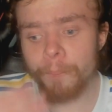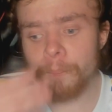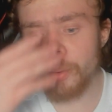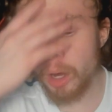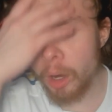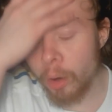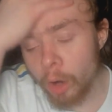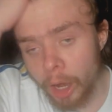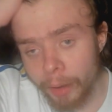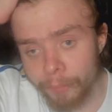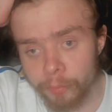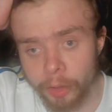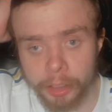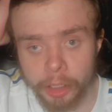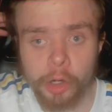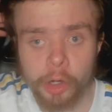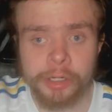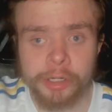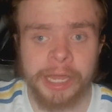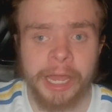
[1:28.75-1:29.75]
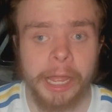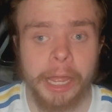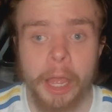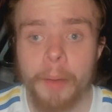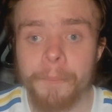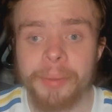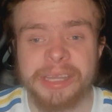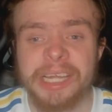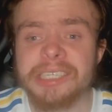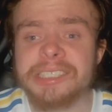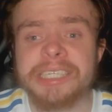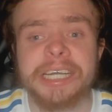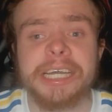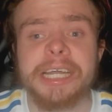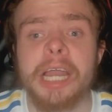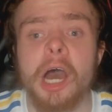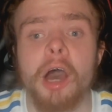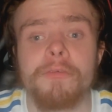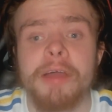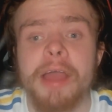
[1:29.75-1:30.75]
But I'm like, okay. But that
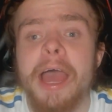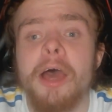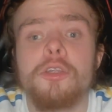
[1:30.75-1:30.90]
second half,